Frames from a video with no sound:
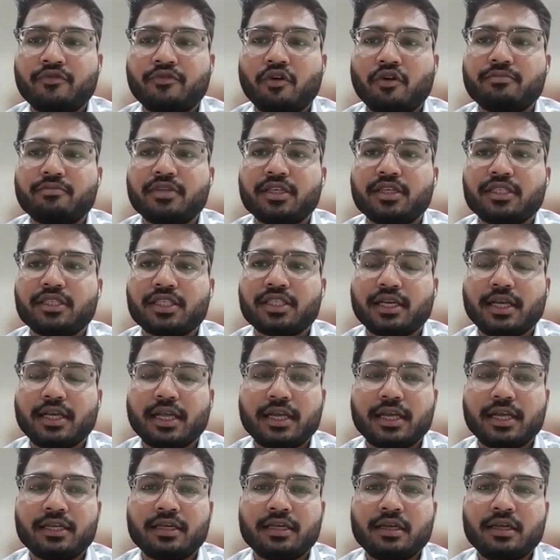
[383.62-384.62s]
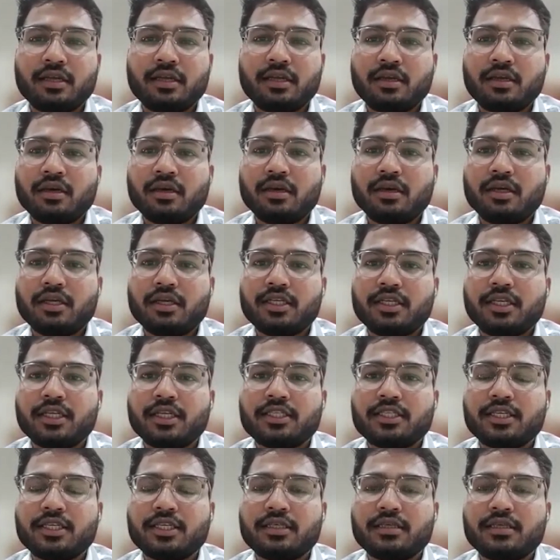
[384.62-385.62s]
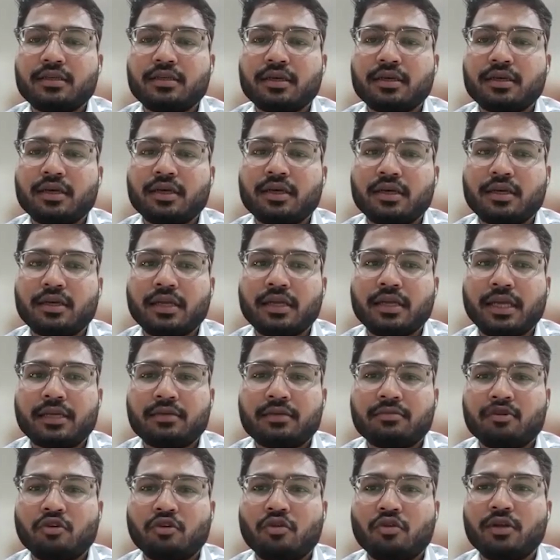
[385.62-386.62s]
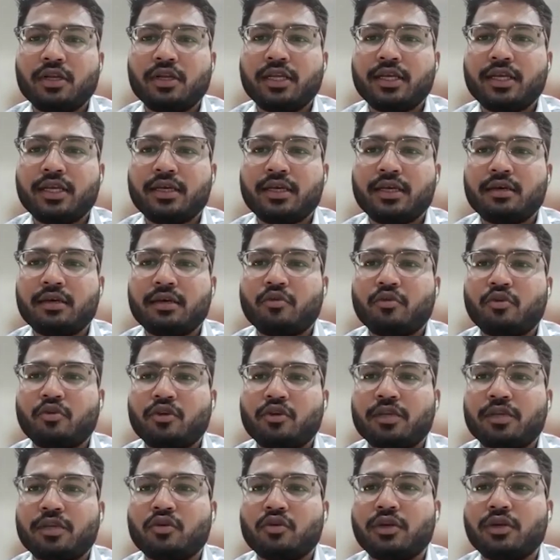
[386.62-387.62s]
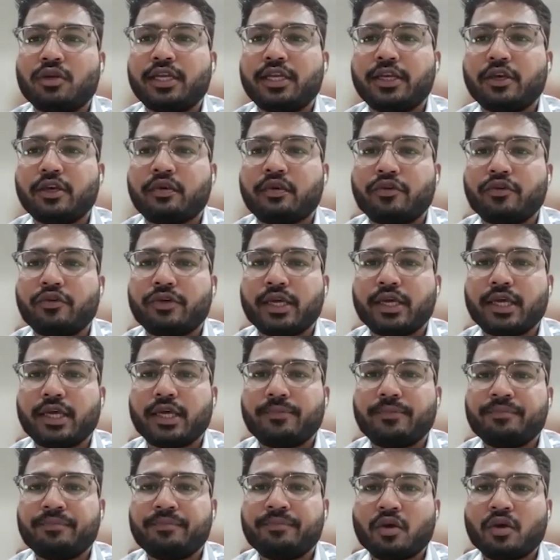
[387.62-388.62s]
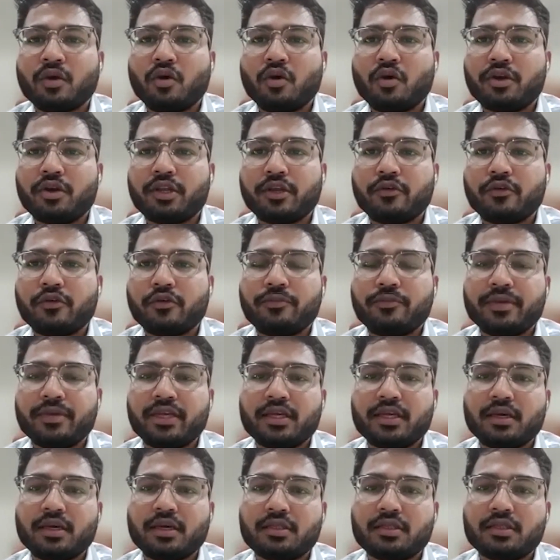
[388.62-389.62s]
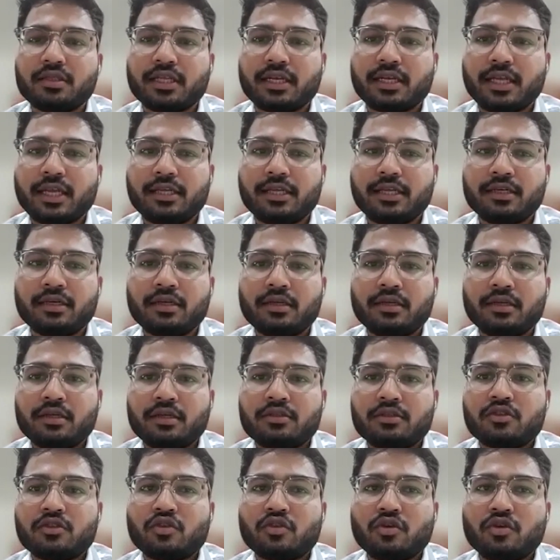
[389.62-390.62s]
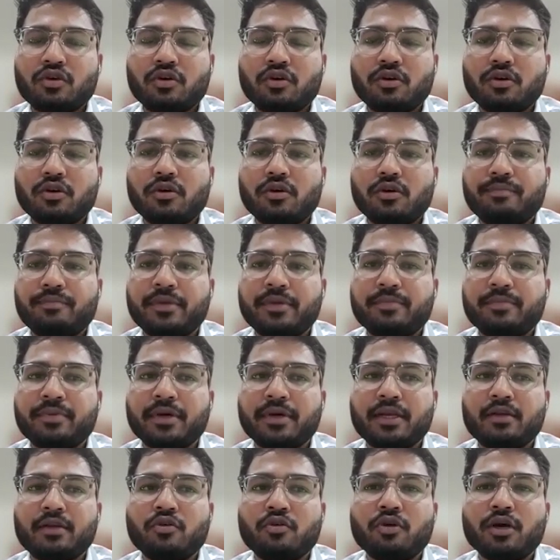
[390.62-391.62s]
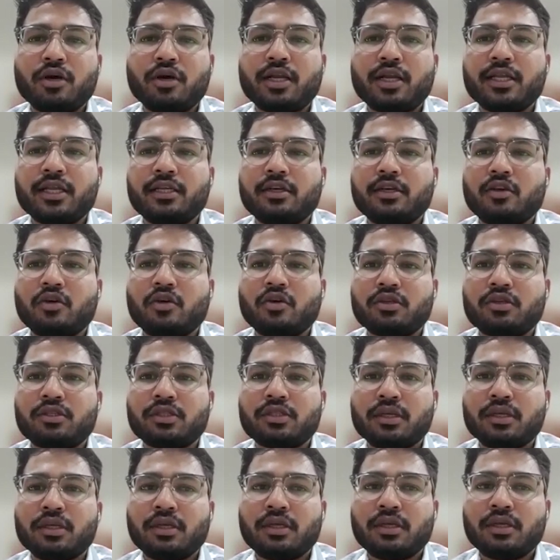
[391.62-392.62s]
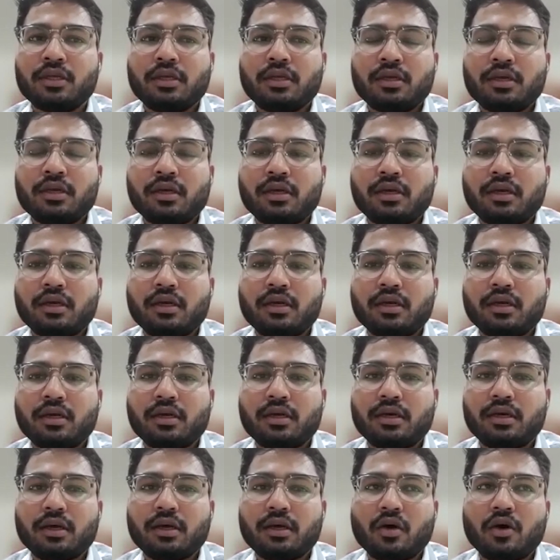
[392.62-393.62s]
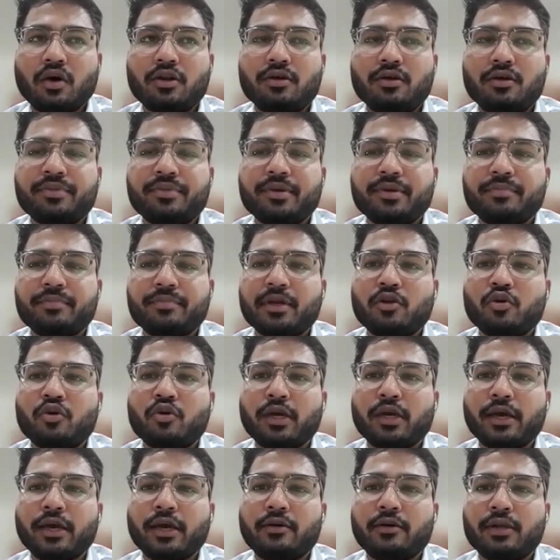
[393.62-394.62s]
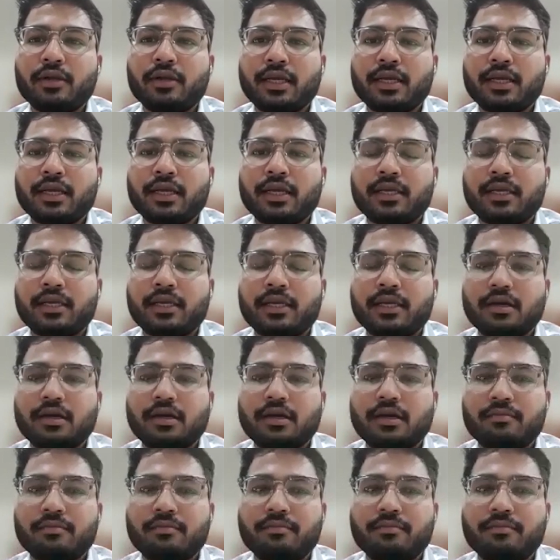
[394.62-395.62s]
from the sunlight. It doesn't protect only UVA or UVB sunlight. So people who are indoors or people who have